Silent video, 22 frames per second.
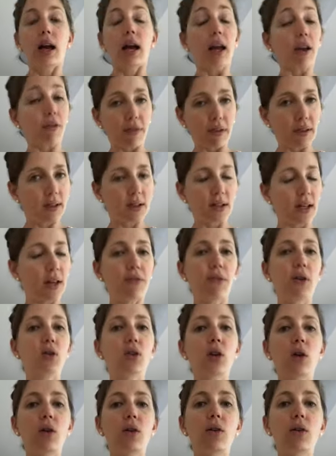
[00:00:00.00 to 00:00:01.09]
If it's if you
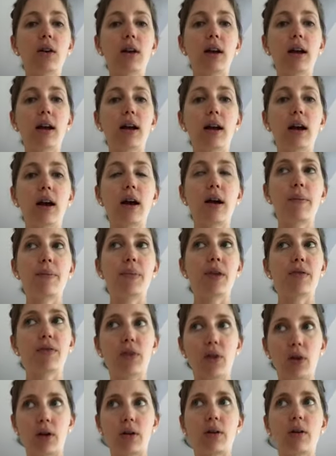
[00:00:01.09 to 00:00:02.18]
don't um, if
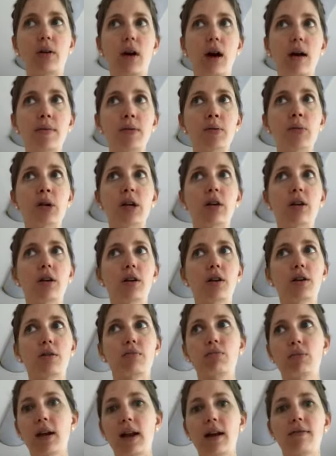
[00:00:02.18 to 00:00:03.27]
your almond butter, or
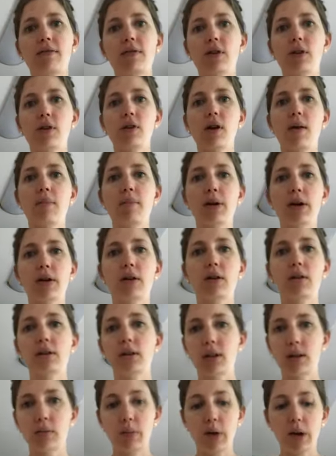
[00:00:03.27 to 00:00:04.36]
whatever your nut butter, or
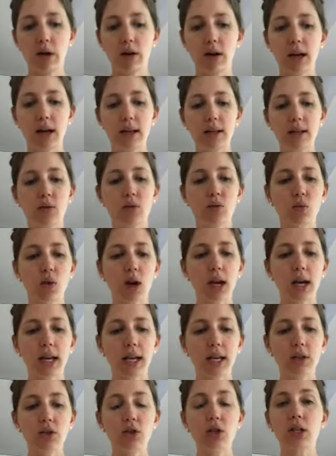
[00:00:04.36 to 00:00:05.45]
seed butter is
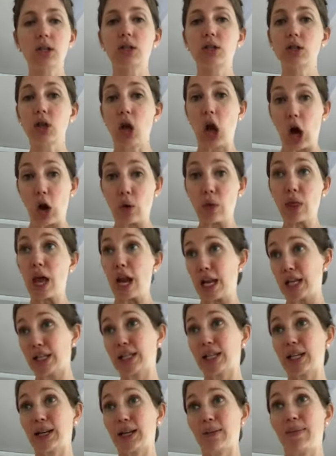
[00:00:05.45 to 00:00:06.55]
runny, just know that
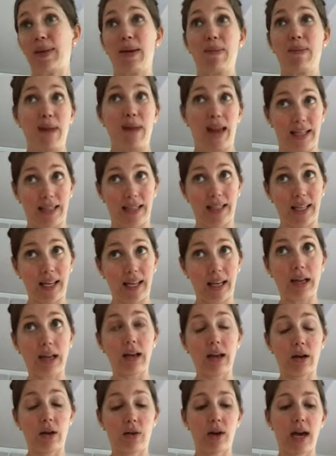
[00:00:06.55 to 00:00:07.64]
it's going to be messy,
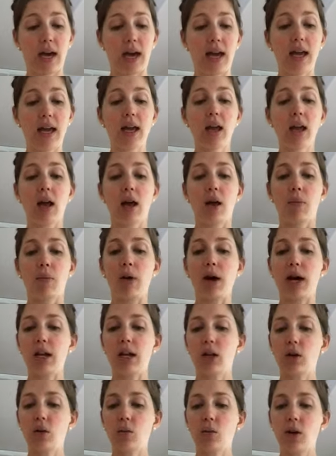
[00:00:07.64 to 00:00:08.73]
okay?
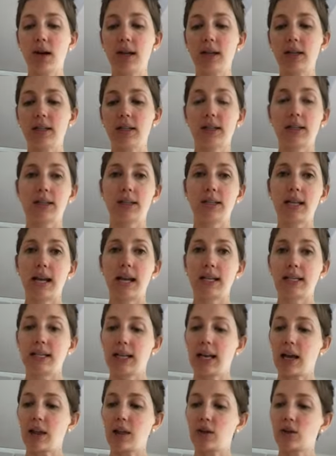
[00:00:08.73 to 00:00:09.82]
But you want it to stay
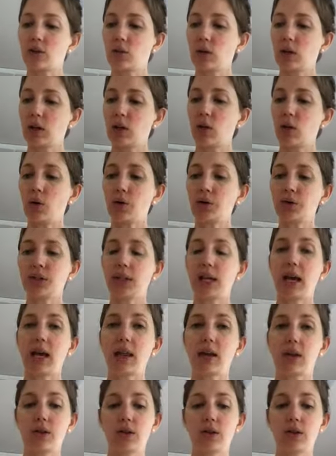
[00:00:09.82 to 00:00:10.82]
together so it can hold together.